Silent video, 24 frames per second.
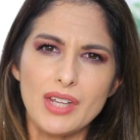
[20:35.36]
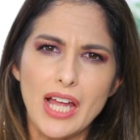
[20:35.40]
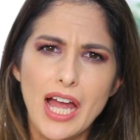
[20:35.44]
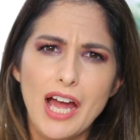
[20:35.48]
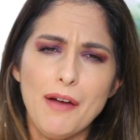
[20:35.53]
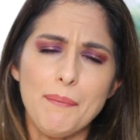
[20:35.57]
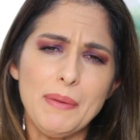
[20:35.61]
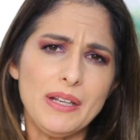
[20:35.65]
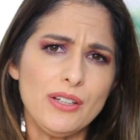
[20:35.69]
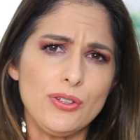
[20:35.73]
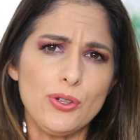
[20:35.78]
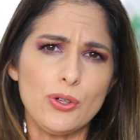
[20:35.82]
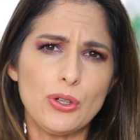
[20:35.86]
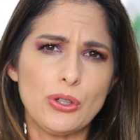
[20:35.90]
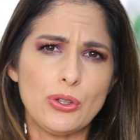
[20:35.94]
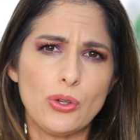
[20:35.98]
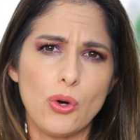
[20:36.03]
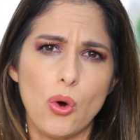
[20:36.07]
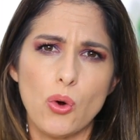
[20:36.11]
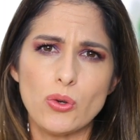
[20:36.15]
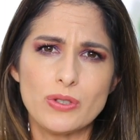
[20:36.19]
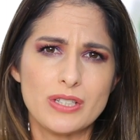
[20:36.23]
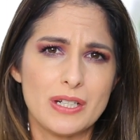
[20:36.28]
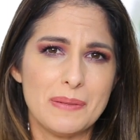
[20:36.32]
I have my little
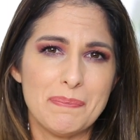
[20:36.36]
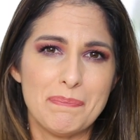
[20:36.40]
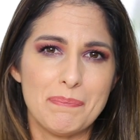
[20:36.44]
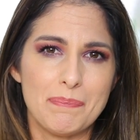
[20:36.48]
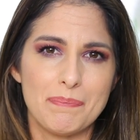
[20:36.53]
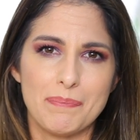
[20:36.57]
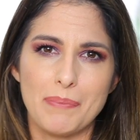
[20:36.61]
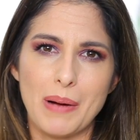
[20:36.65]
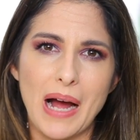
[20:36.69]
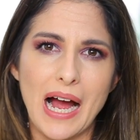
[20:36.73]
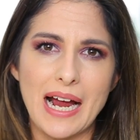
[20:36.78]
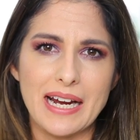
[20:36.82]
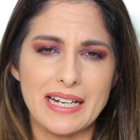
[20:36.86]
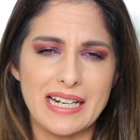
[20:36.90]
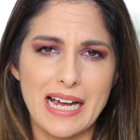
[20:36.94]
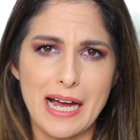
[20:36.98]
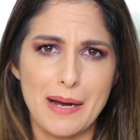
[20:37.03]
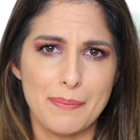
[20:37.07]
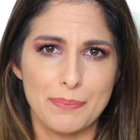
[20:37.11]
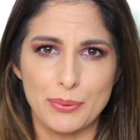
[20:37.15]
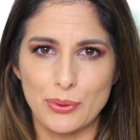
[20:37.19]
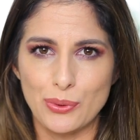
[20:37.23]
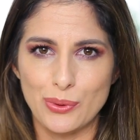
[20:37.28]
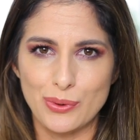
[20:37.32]
golden
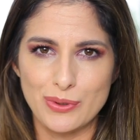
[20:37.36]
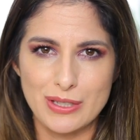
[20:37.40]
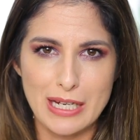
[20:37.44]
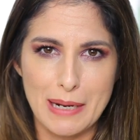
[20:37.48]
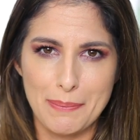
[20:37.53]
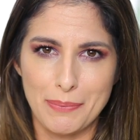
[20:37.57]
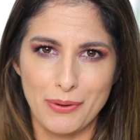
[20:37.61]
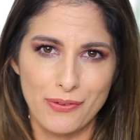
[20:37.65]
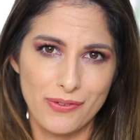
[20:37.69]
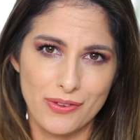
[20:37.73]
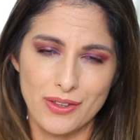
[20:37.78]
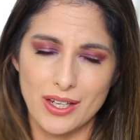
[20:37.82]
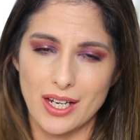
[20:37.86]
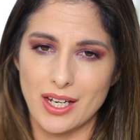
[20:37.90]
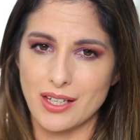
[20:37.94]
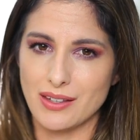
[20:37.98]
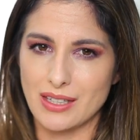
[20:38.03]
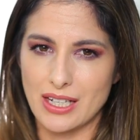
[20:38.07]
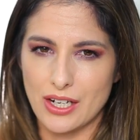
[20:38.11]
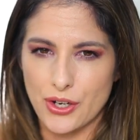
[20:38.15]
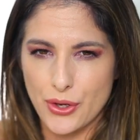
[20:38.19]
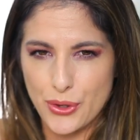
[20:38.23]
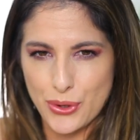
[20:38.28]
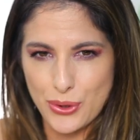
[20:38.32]
pineapple type of
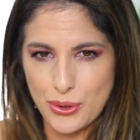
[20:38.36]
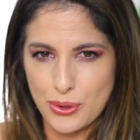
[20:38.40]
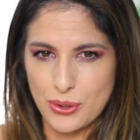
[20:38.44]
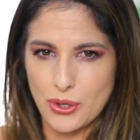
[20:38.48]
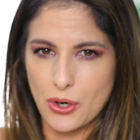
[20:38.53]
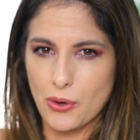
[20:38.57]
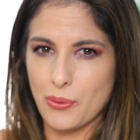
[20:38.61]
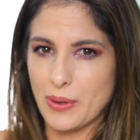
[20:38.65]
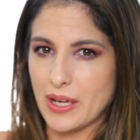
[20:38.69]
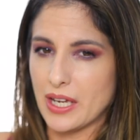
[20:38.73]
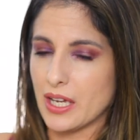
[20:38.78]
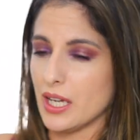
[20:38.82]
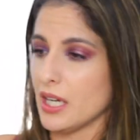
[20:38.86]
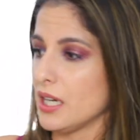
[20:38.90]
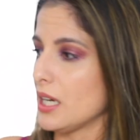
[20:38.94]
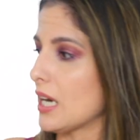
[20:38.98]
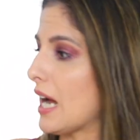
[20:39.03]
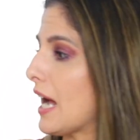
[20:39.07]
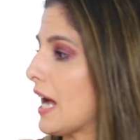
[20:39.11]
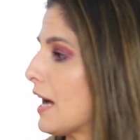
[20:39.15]
thing that I'll throw in. I